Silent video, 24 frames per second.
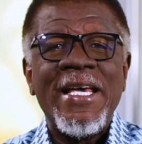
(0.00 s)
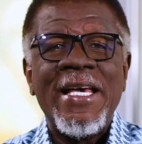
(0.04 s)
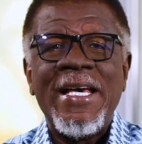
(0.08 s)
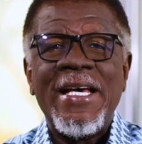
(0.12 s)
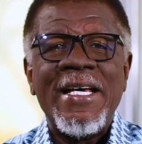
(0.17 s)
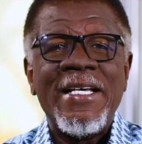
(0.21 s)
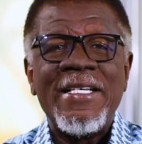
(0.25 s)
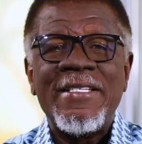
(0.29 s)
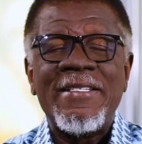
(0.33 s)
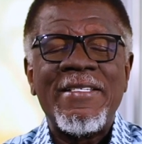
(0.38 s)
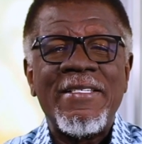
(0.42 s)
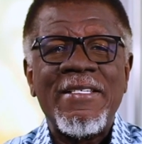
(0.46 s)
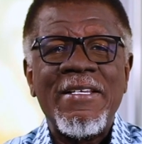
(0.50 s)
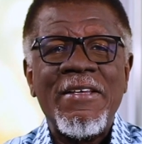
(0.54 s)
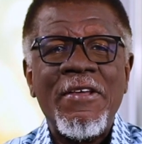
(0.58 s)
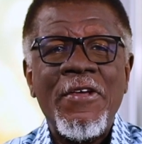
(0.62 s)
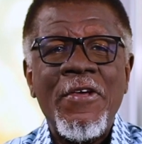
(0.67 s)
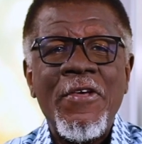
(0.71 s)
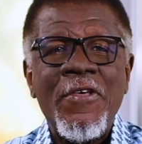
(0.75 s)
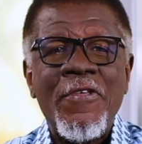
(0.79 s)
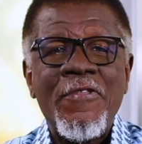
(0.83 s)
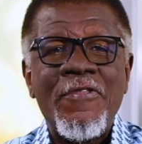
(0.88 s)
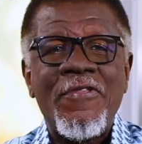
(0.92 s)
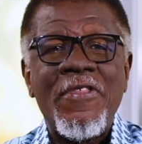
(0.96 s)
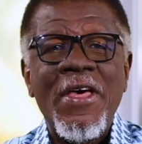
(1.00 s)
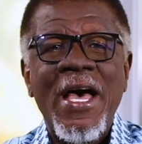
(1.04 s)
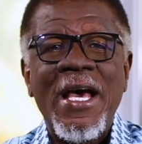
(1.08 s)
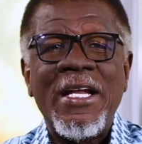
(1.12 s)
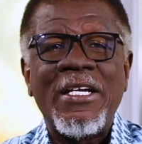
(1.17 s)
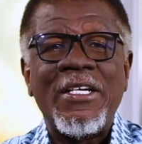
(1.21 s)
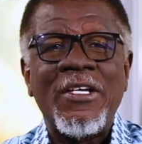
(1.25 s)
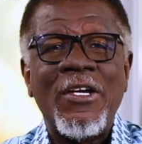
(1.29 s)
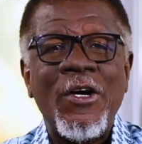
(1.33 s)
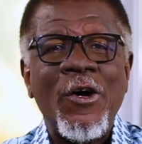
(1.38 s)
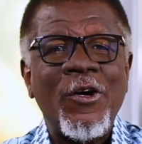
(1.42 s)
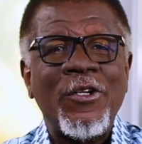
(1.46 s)
is
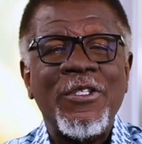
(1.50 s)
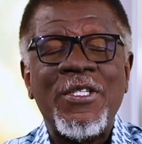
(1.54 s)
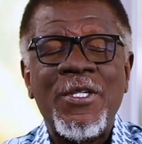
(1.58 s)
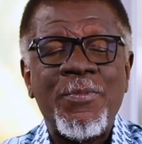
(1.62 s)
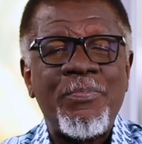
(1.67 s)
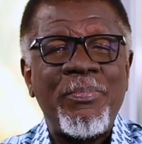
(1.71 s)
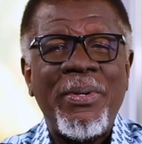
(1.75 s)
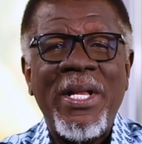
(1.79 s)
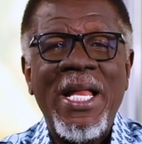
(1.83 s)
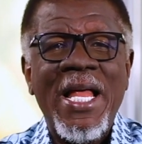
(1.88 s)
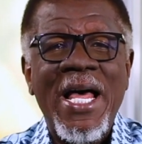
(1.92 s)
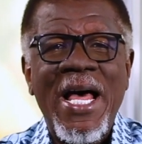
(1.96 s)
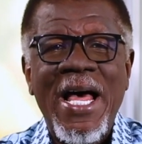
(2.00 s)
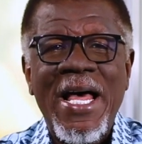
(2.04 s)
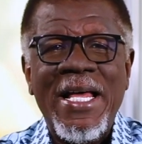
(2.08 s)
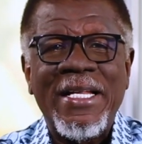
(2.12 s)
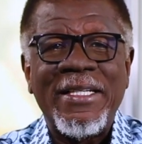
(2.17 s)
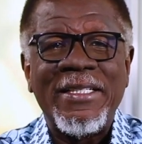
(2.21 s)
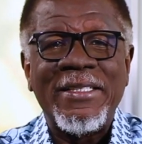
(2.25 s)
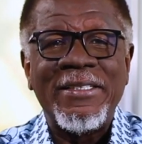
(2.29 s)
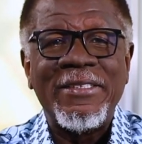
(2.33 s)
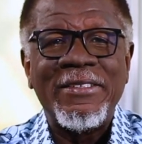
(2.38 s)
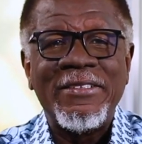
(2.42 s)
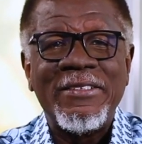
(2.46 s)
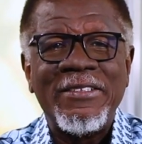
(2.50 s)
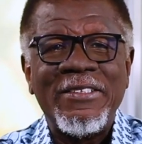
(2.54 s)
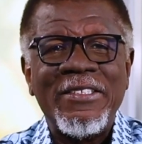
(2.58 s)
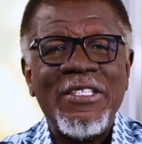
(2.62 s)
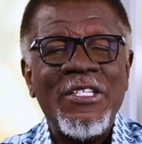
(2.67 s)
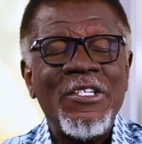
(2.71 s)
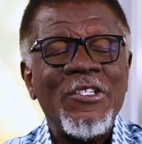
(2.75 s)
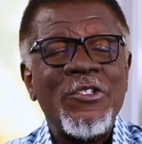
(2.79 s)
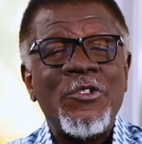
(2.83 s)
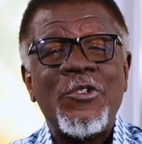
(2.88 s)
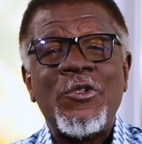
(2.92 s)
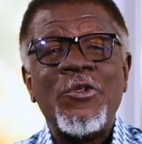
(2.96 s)
that God's plan
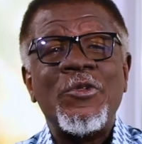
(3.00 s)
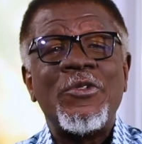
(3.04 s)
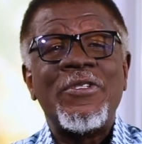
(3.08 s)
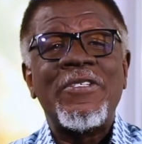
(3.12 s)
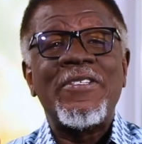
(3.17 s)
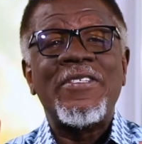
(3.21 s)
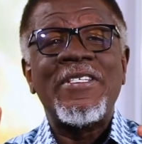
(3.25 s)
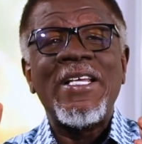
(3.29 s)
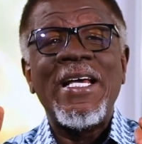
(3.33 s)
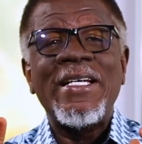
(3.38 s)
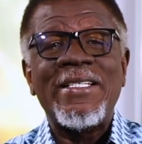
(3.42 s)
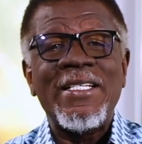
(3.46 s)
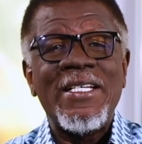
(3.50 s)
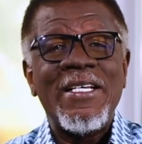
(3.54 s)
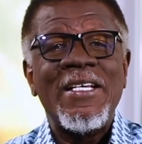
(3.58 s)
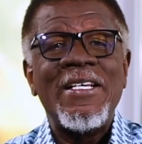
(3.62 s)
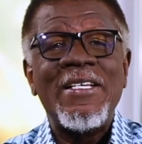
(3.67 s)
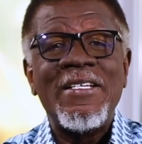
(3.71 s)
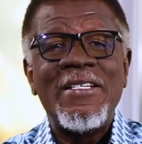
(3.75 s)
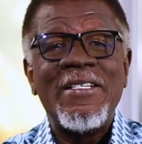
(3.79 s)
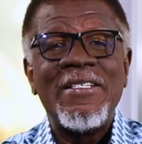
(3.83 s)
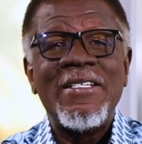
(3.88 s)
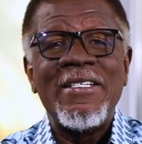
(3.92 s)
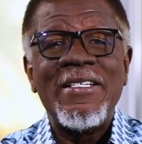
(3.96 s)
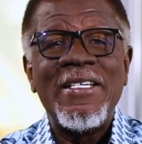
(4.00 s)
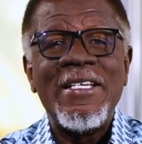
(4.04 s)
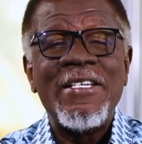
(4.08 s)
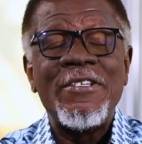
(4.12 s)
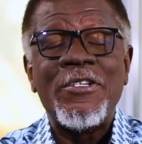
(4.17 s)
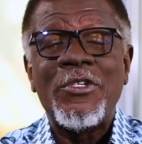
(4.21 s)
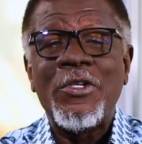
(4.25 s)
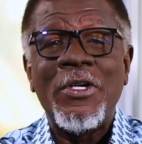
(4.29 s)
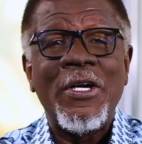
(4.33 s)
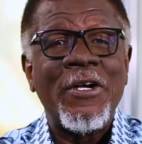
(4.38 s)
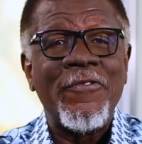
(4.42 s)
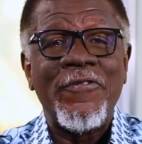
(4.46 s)
to set
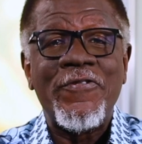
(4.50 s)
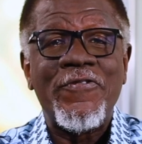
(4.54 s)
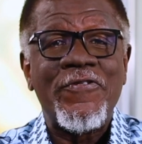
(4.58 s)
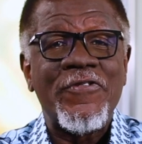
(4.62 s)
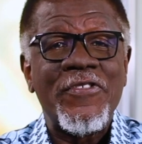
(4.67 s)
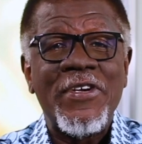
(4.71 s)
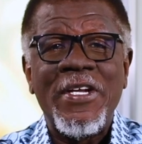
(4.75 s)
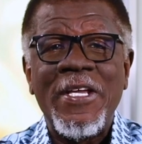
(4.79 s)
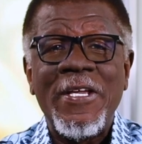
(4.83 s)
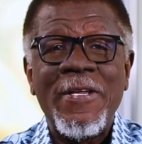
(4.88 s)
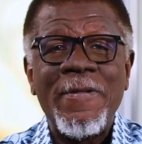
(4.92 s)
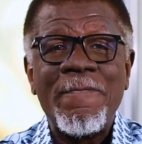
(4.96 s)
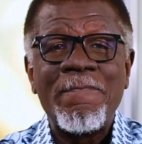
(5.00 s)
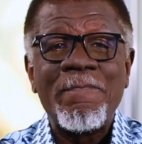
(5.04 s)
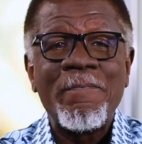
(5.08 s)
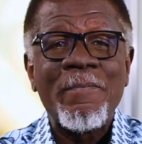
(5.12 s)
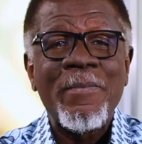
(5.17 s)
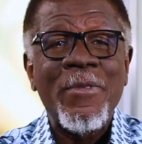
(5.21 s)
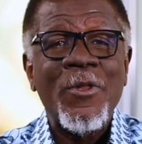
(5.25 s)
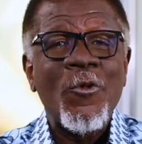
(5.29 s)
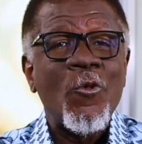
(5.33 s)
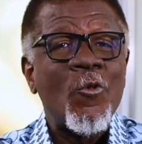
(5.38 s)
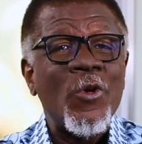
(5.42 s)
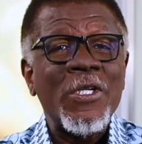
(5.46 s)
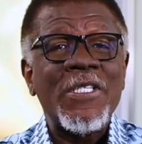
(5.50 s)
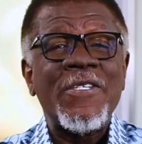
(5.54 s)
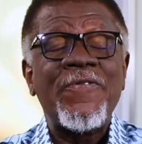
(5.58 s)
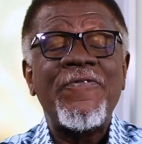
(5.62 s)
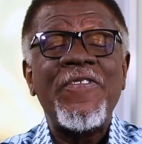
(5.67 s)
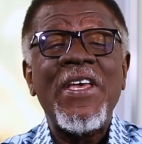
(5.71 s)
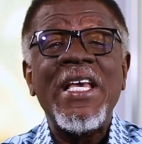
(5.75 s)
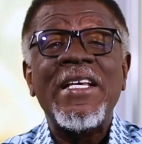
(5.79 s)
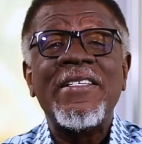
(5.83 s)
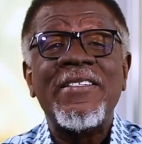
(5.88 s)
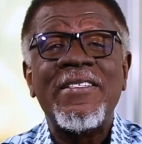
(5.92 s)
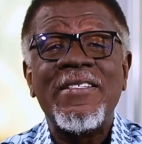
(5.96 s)
Israel free was
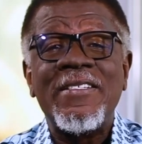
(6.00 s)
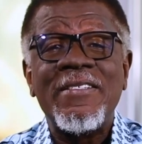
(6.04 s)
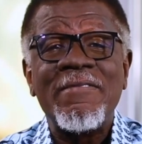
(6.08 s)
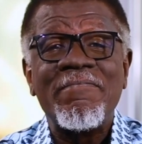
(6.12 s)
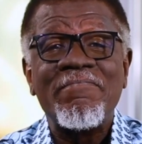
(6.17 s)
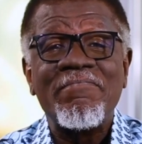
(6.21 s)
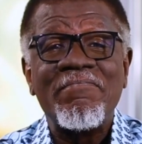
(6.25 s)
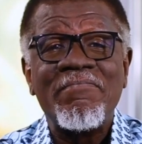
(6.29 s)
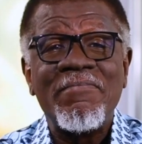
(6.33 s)
fixed.